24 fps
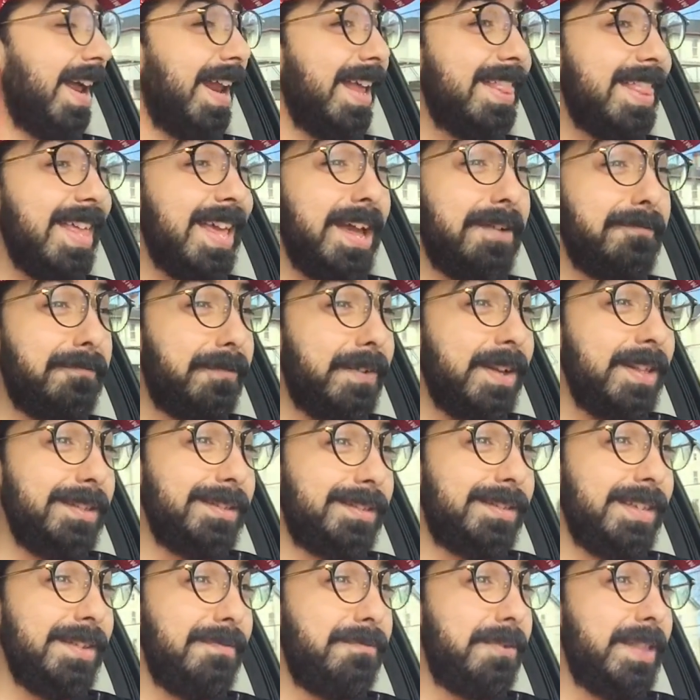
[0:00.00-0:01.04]
I think I fell
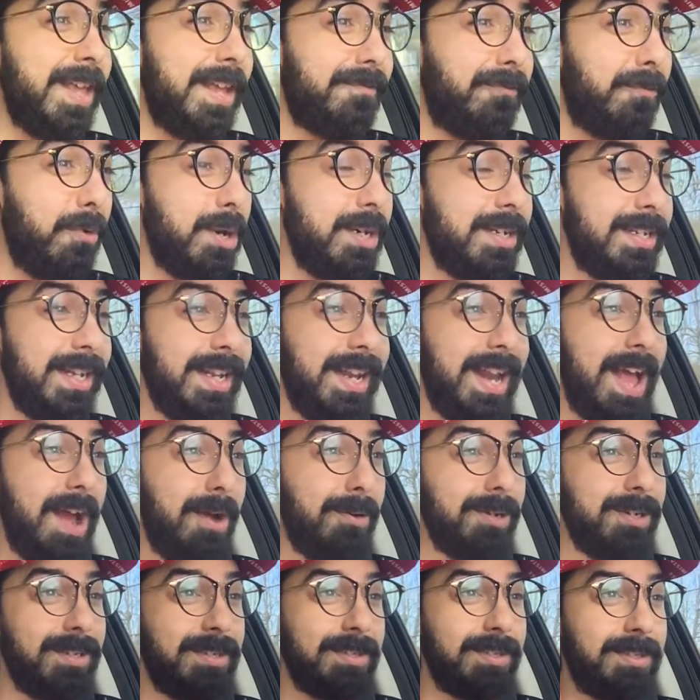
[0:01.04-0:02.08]
asleep for like 14
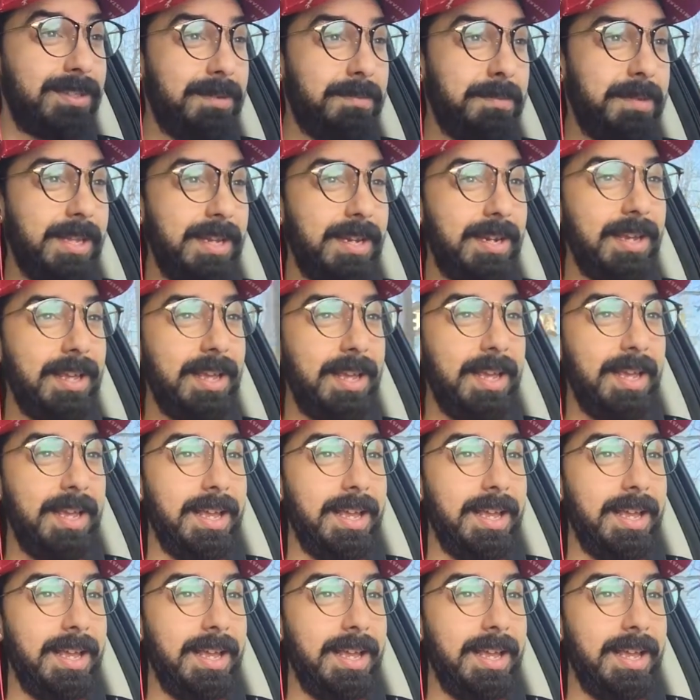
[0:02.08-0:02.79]
hours or something.